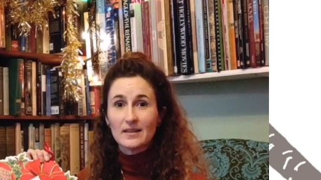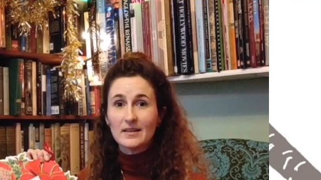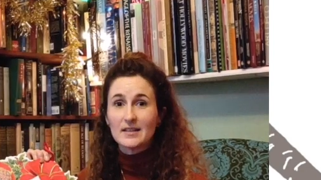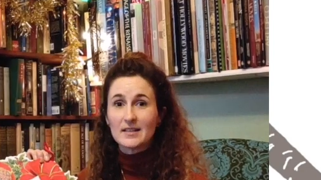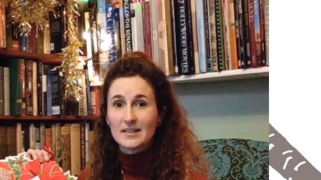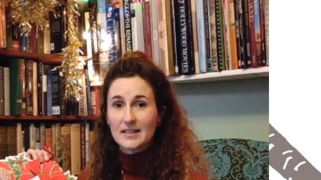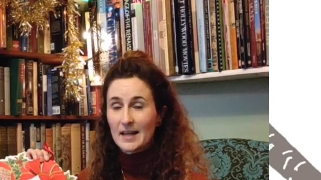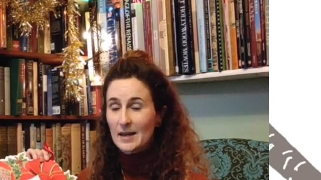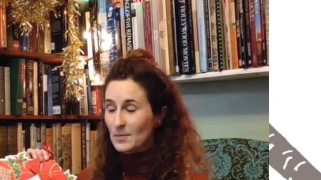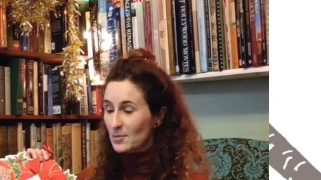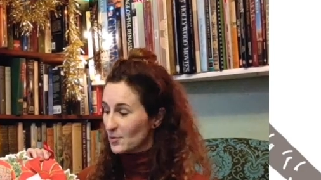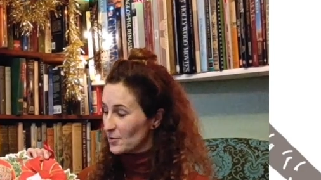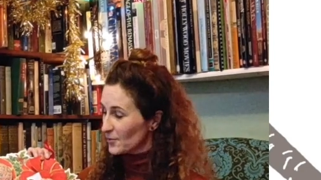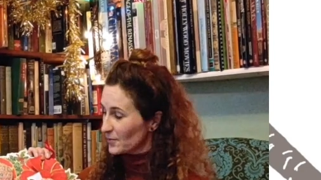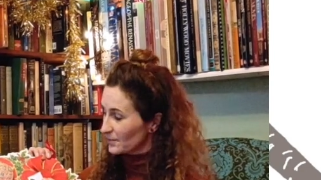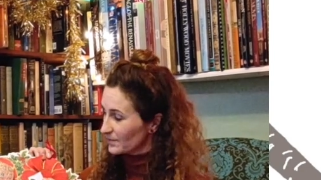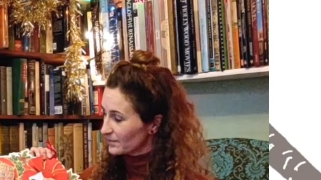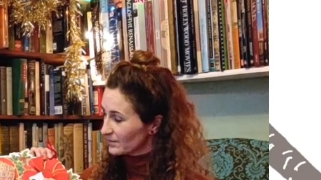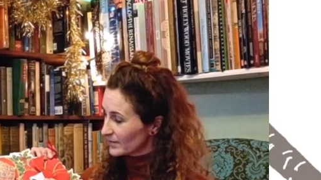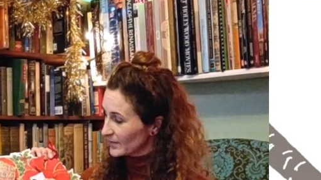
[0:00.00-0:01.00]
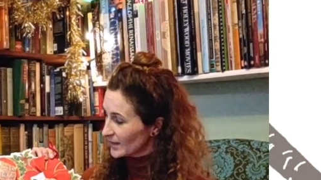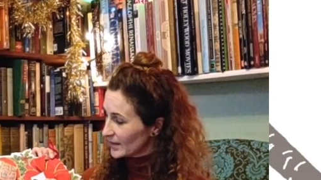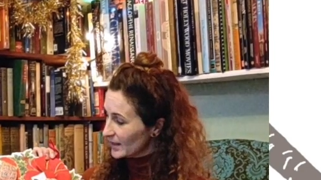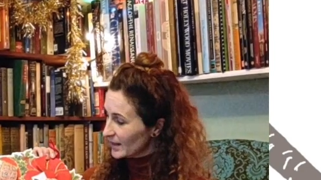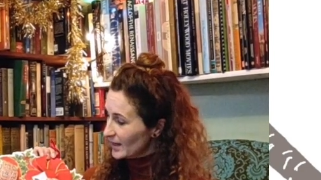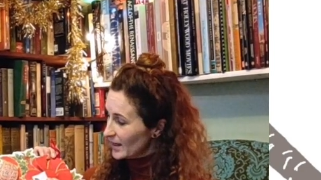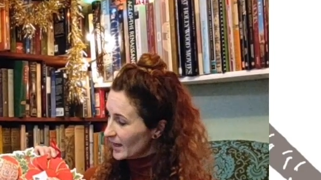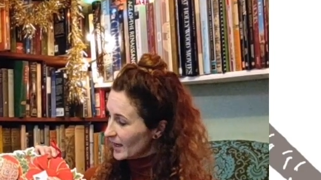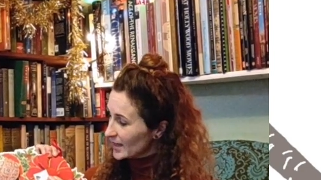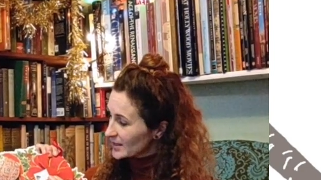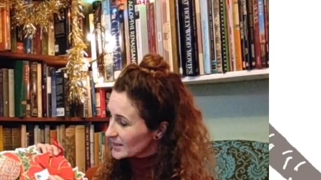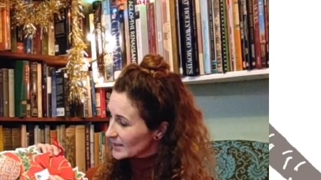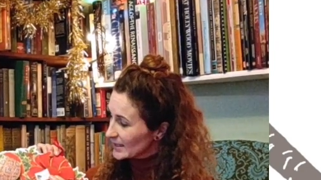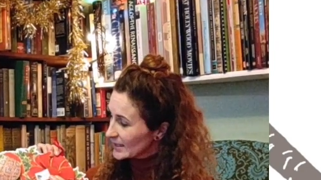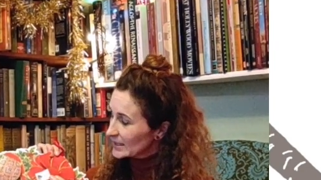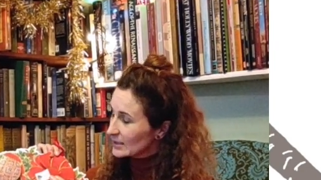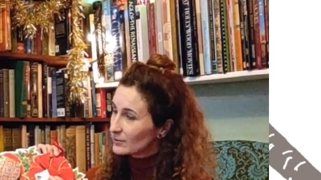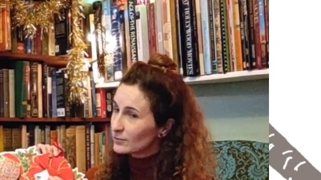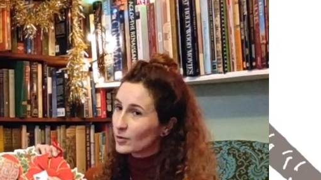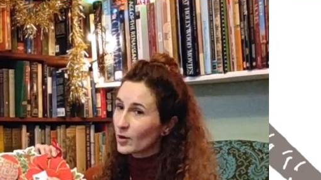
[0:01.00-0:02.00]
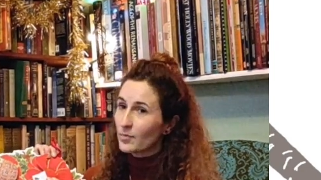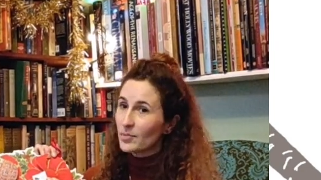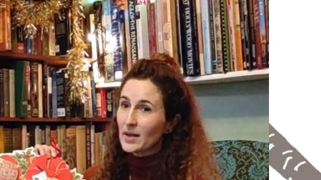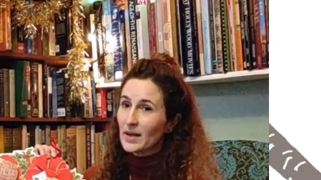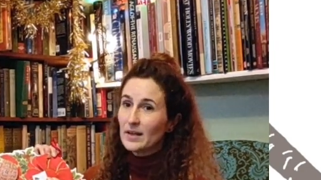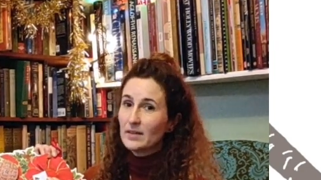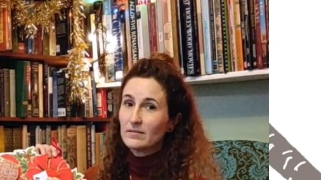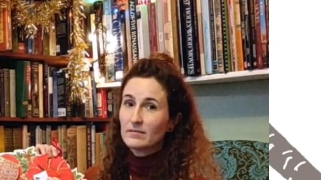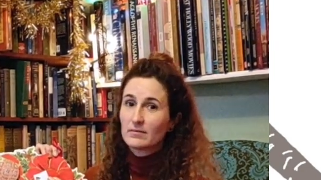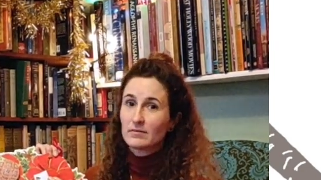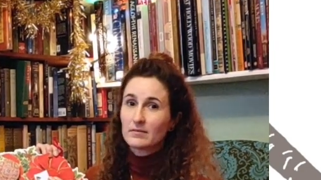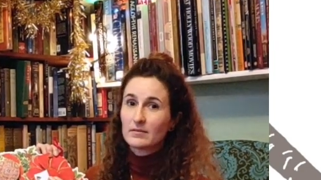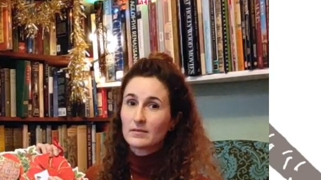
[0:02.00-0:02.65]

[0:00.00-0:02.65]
in the stable. And a little robin,